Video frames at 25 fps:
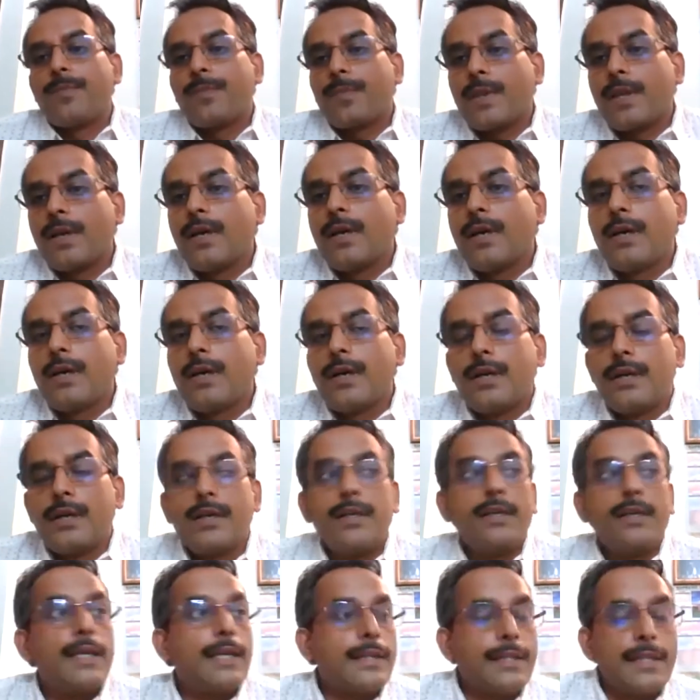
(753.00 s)

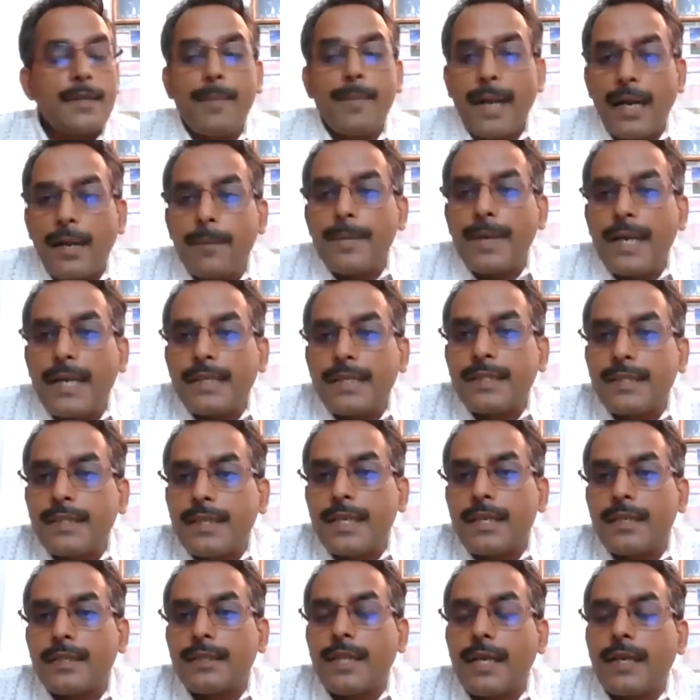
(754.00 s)
Madam had
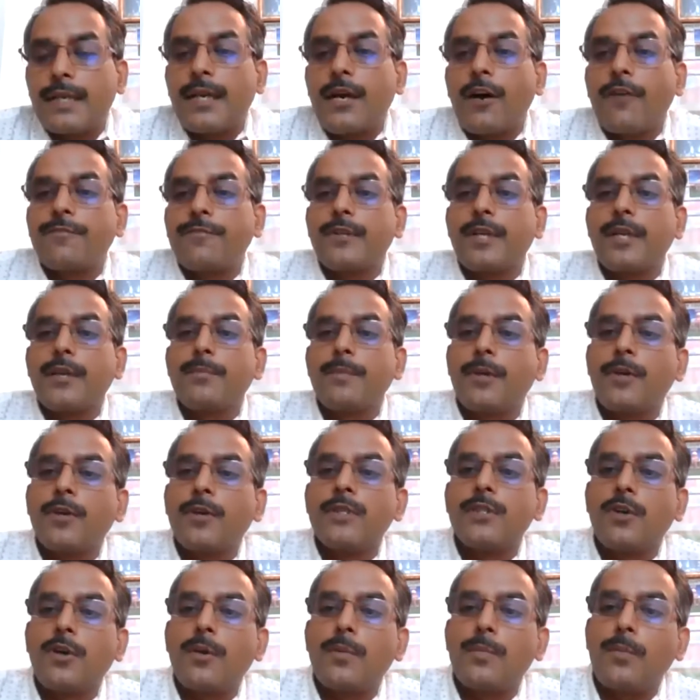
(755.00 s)
said that after, because
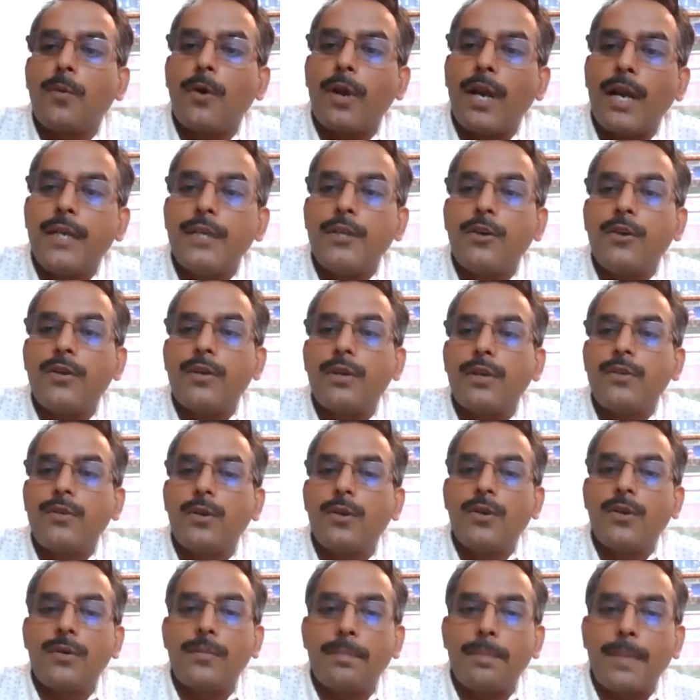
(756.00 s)

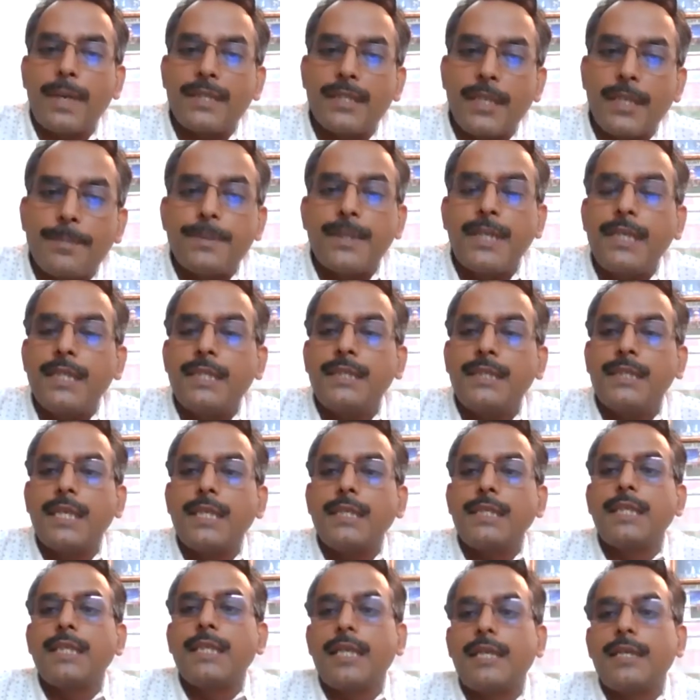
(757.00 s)
your perception is
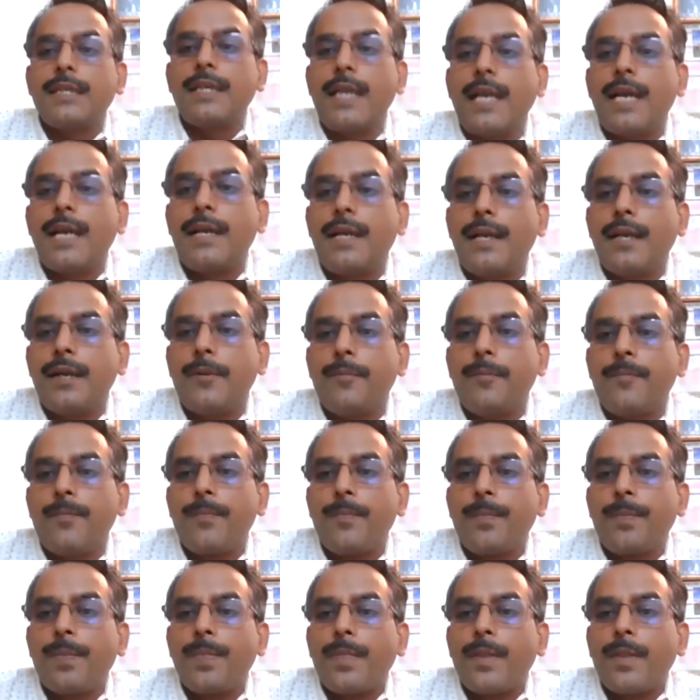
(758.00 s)
changing day and day
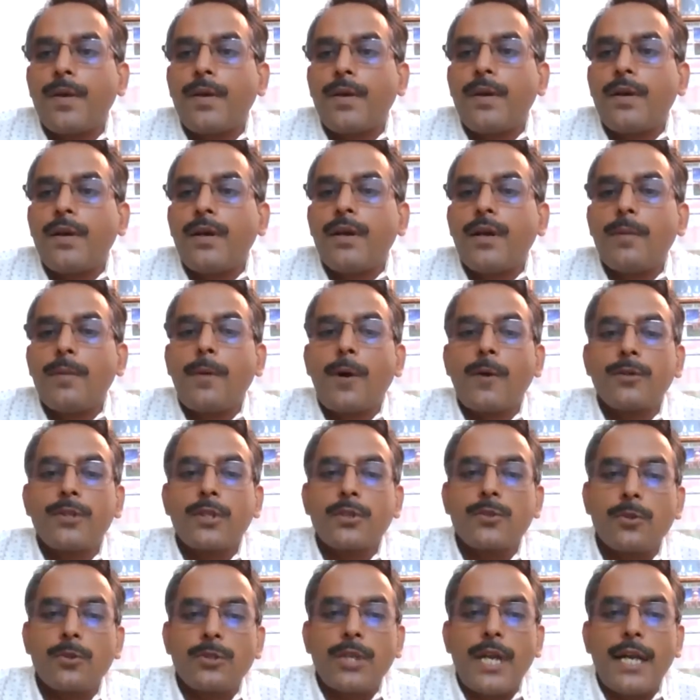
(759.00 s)
about the
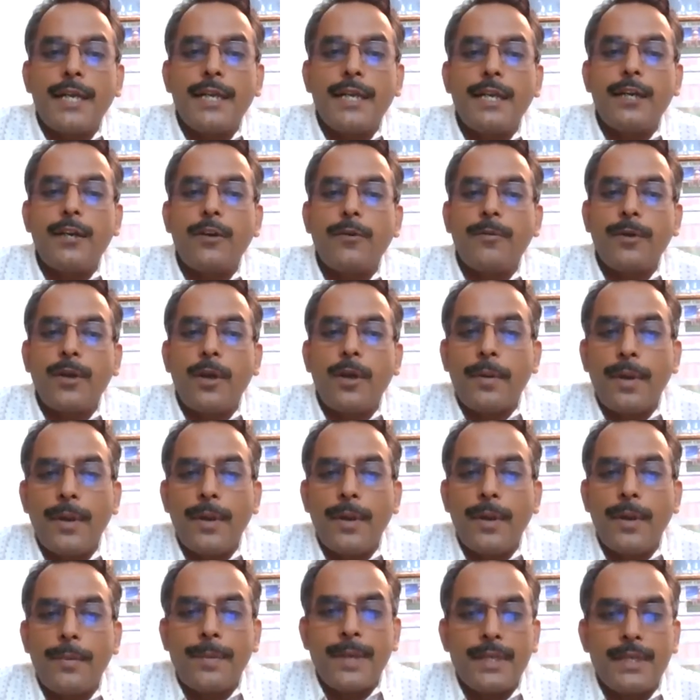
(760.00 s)
society and about
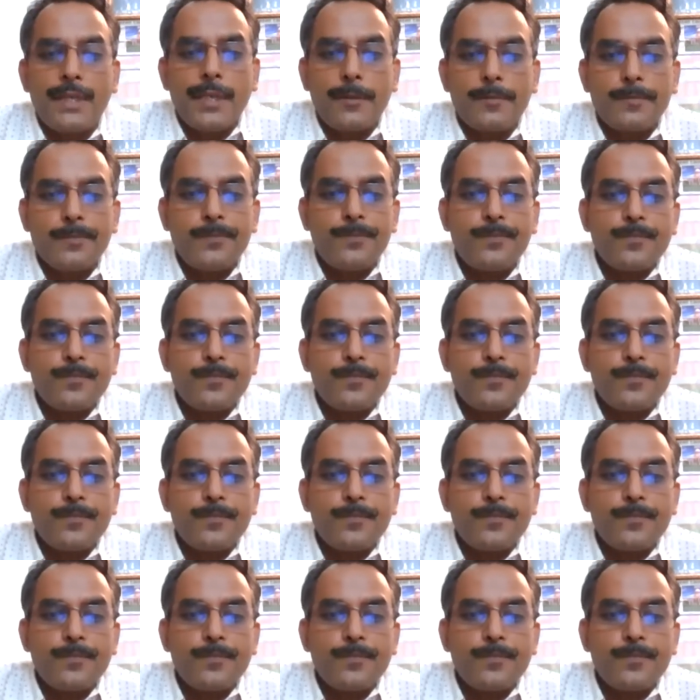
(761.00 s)
everything.